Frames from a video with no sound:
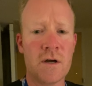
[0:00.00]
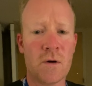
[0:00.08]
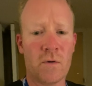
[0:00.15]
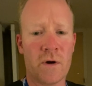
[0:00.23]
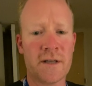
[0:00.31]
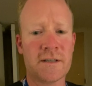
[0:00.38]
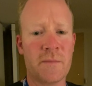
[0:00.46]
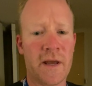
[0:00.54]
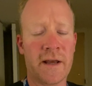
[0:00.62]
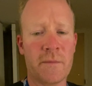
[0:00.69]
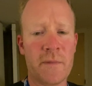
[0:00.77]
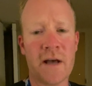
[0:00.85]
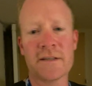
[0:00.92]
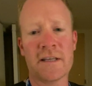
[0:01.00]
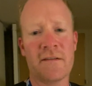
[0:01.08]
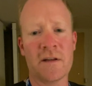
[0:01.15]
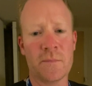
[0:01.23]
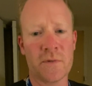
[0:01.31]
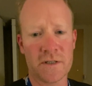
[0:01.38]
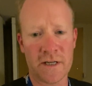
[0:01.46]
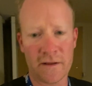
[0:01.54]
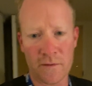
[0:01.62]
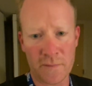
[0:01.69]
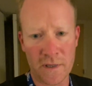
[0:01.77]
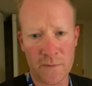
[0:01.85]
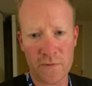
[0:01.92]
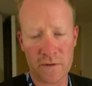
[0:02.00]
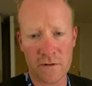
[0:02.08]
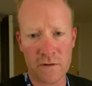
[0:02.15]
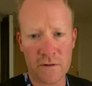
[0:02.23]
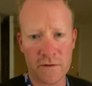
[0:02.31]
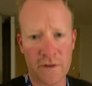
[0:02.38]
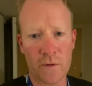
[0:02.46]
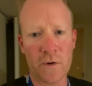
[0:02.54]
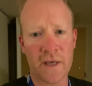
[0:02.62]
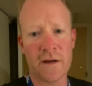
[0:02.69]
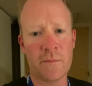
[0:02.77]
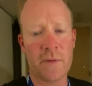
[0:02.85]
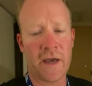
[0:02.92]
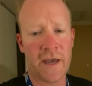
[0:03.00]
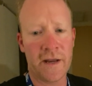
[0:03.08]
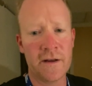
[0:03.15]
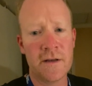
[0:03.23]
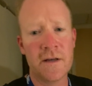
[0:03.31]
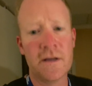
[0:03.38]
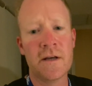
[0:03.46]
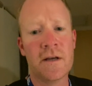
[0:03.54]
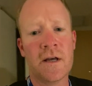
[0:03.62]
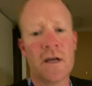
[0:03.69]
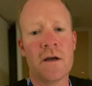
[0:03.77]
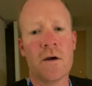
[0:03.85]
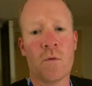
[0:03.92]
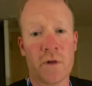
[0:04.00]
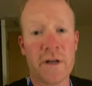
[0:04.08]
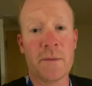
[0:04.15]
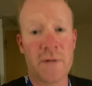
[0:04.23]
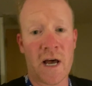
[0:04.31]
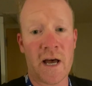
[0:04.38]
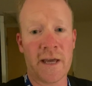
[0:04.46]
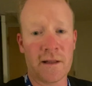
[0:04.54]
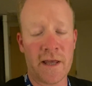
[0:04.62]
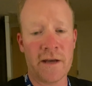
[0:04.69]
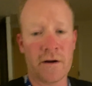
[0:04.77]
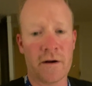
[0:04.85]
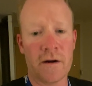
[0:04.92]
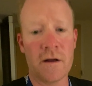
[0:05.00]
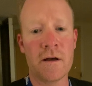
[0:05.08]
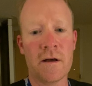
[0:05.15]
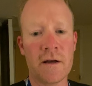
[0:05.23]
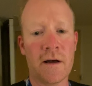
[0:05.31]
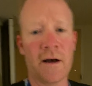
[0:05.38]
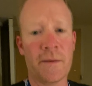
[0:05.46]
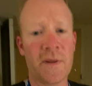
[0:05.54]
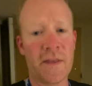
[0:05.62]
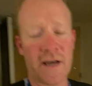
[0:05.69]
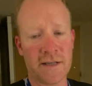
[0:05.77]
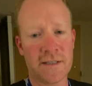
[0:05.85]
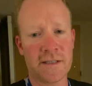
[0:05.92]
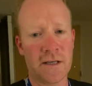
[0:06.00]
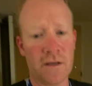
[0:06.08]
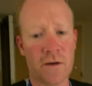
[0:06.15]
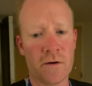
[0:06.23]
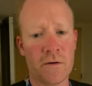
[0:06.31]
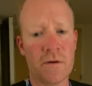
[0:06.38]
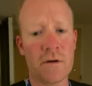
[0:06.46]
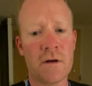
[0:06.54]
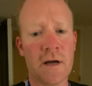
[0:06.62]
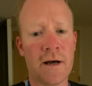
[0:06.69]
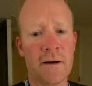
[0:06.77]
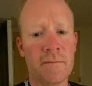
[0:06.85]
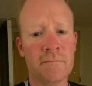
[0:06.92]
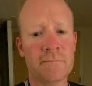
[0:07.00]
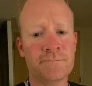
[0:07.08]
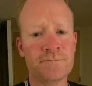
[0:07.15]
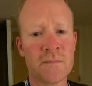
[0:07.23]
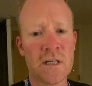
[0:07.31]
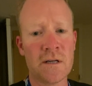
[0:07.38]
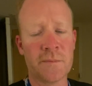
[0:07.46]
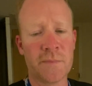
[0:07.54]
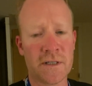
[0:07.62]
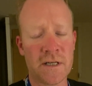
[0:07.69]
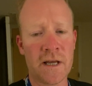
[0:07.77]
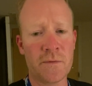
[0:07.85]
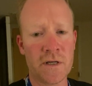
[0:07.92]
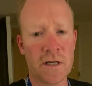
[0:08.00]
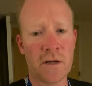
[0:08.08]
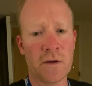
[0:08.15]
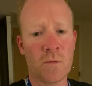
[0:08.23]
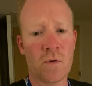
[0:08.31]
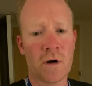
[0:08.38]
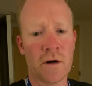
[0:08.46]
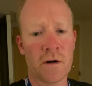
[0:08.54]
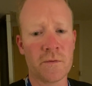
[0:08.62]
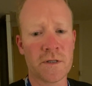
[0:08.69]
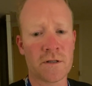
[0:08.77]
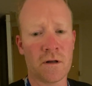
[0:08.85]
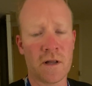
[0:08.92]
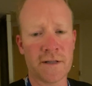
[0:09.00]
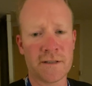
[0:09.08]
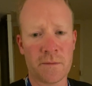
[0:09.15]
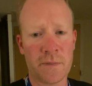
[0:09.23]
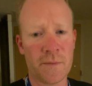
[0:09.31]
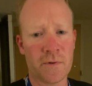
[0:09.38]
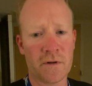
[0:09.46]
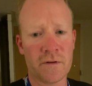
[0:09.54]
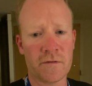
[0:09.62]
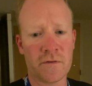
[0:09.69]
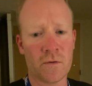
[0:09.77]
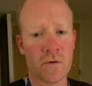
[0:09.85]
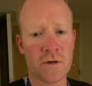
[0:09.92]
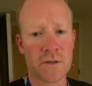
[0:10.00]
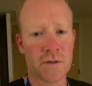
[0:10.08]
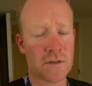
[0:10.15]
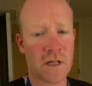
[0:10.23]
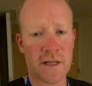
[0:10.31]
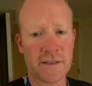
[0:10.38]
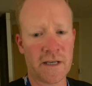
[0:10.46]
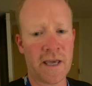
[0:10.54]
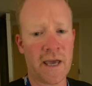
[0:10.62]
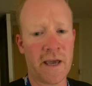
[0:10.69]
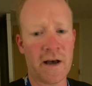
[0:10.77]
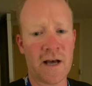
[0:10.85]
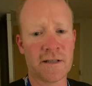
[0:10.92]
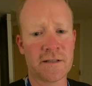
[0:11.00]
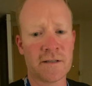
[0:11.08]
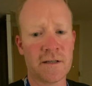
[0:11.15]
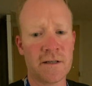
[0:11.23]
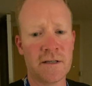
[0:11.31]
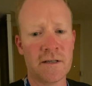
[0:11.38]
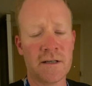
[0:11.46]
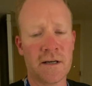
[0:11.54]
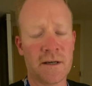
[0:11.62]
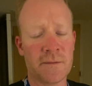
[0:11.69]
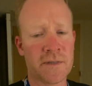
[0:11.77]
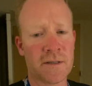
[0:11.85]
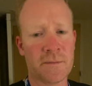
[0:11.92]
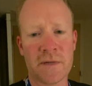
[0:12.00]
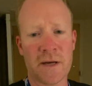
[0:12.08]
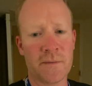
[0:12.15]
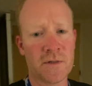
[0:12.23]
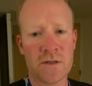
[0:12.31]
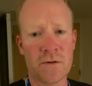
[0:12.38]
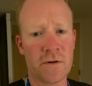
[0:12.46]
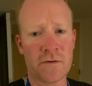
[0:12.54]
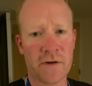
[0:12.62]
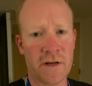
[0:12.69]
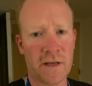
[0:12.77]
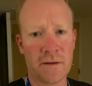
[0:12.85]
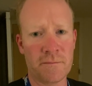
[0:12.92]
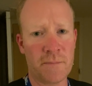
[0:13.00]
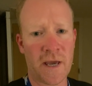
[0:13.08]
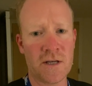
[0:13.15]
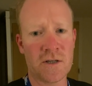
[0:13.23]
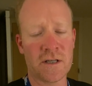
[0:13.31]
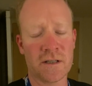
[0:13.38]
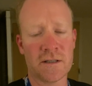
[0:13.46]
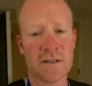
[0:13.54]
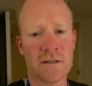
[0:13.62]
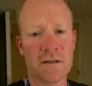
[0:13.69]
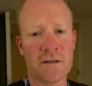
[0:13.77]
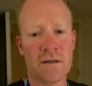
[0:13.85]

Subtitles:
we're estimating about 70% of the people that we intubate will end up dying later in the ICU. But today we did good work. We saw lots of people on the floors. There was lots of chaos. Sometimes 2 or 3 patients